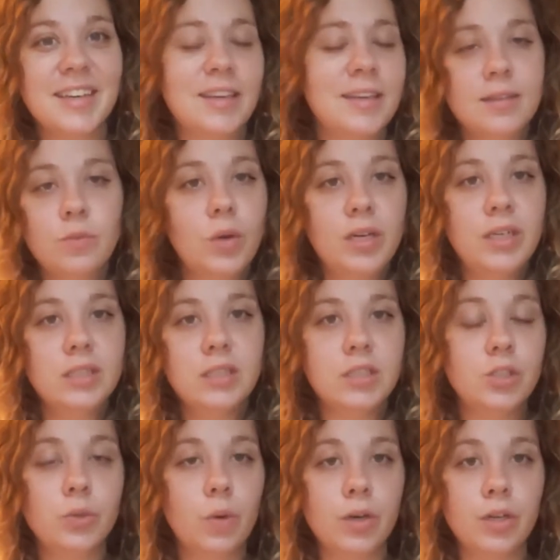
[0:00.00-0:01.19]
and what it is
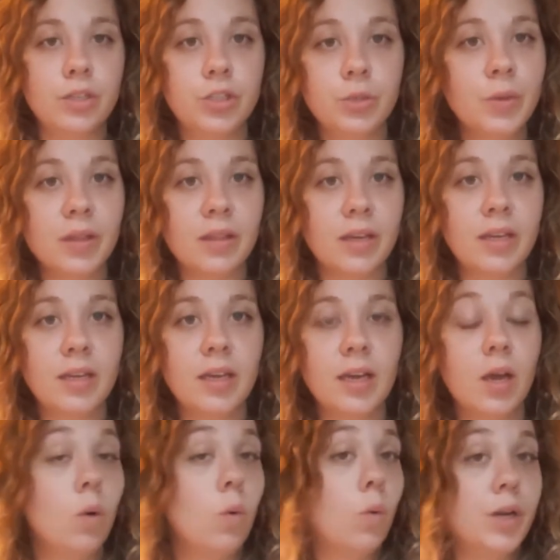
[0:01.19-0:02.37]
that you want to do with it.
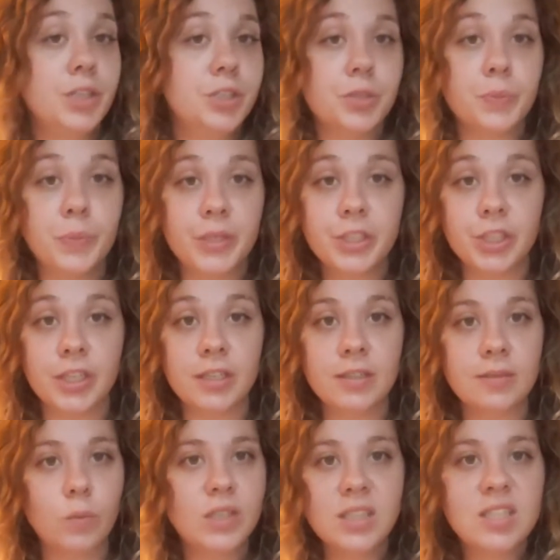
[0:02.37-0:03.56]
What is your mission?
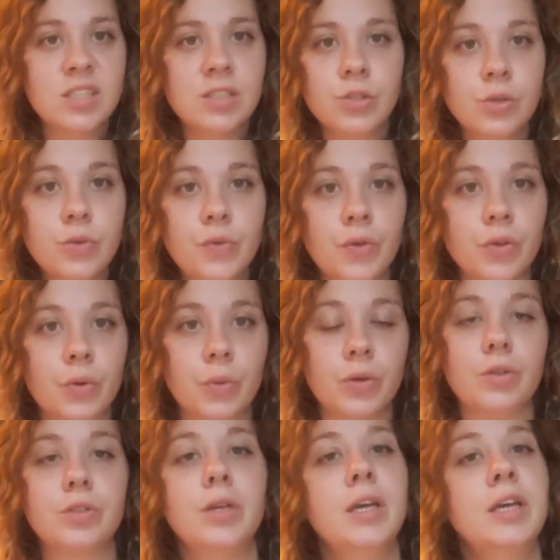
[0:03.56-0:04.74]
What does it do for the
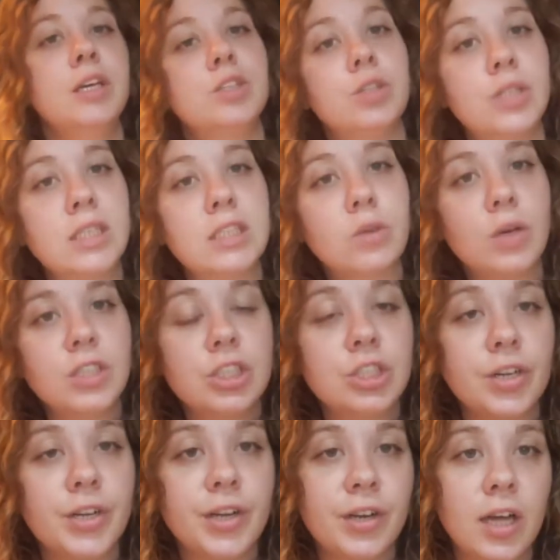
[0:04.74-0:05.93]
world? So these questions
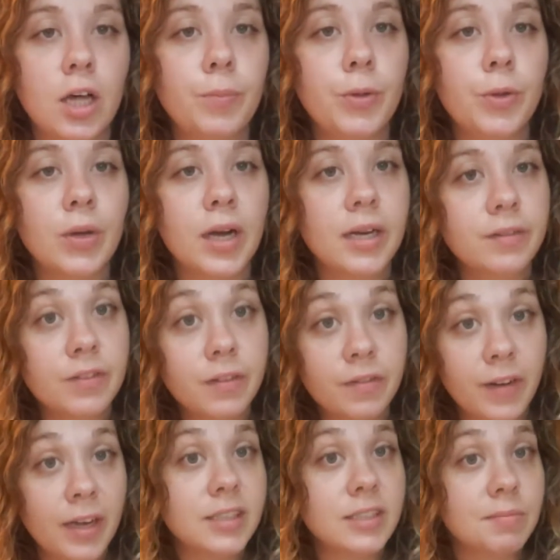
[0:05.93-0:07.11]
are here to help you kind of
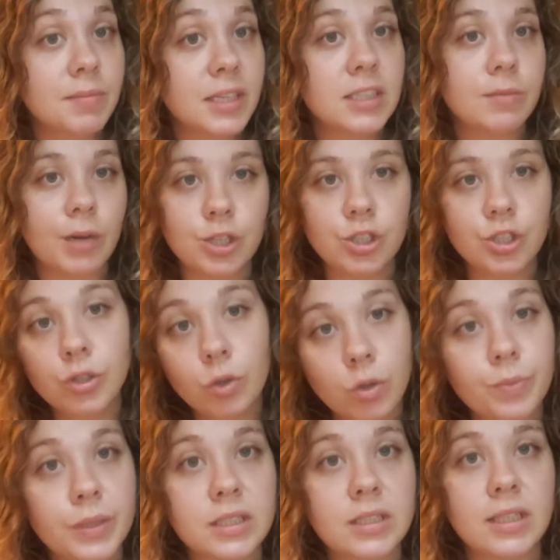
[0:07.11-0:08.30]
define some things about your
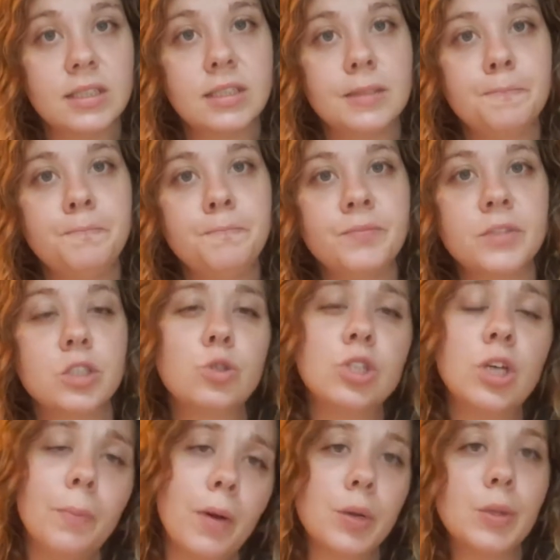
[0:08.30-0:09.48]
business. So
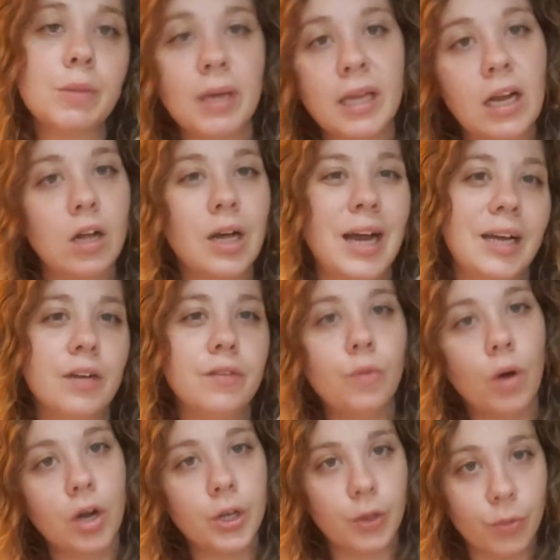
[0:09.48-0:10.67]
jump on with me and I'll kind of
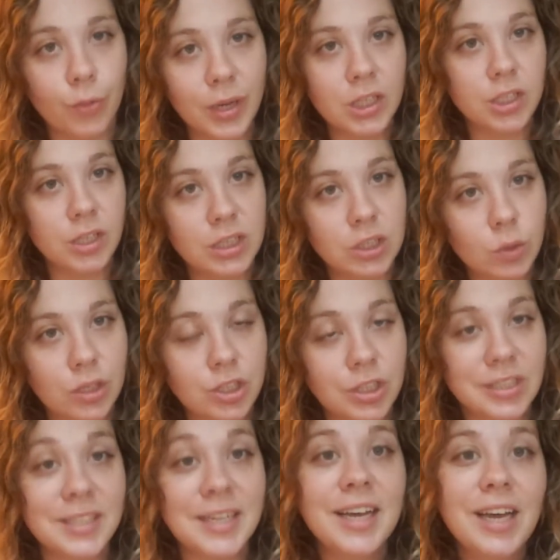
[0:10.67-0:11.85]
walk you through each of these
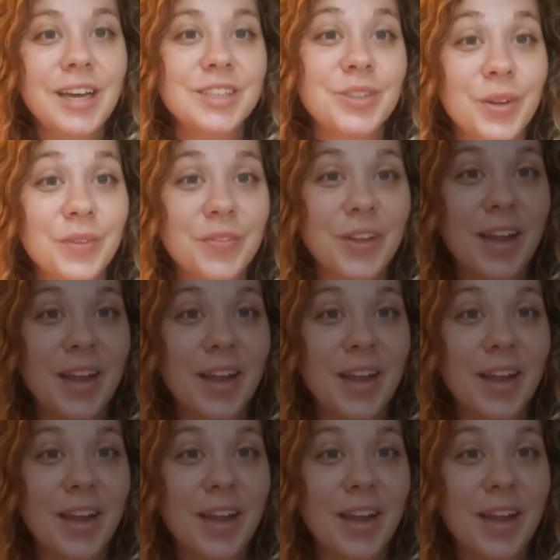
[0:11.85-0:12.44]
questions so you can fill